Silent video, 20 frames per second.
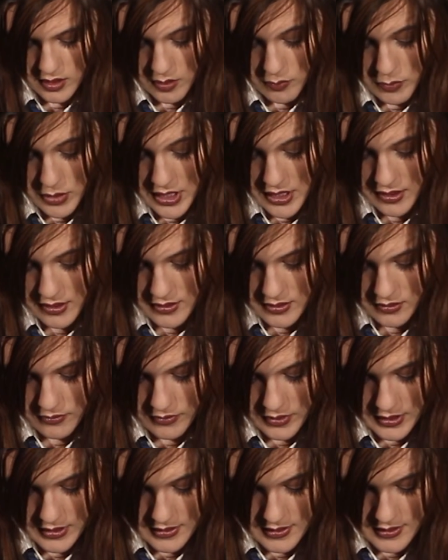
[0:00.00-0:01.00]
And because
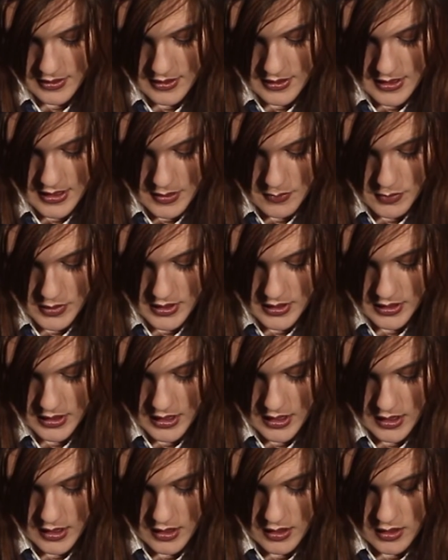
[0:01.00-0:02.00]
of his
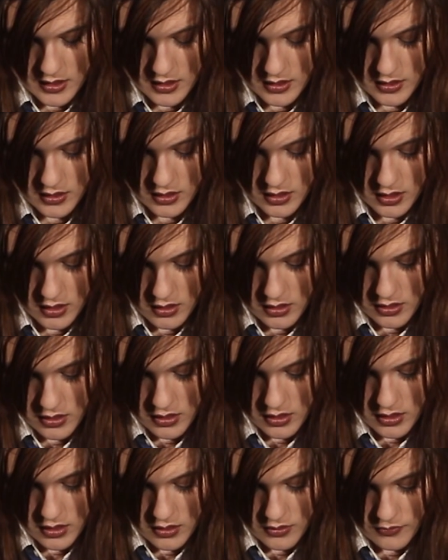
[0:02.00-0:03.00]
deep-seated,
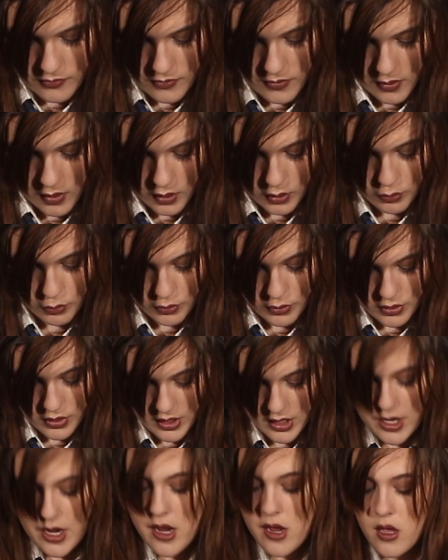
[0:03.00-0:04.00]

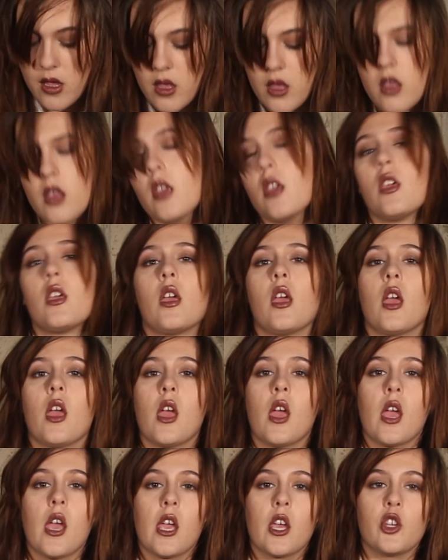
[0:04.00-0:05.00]
far-rooted,
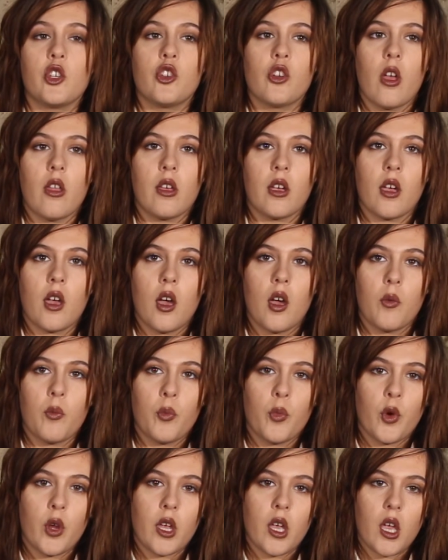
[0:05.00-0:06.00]
angelic
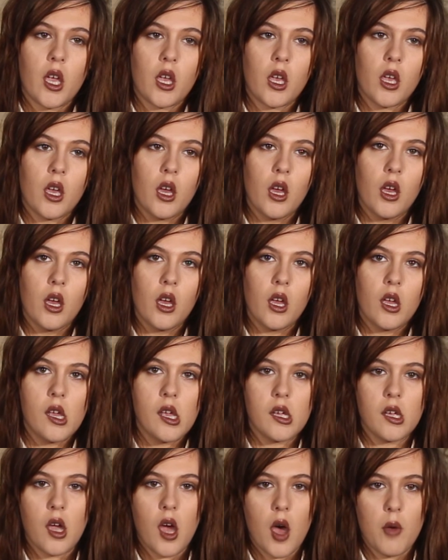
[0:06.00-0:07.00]
upbringing
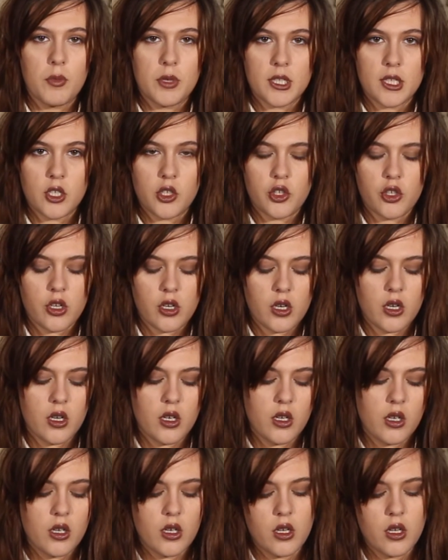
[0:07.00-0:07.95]
and composition,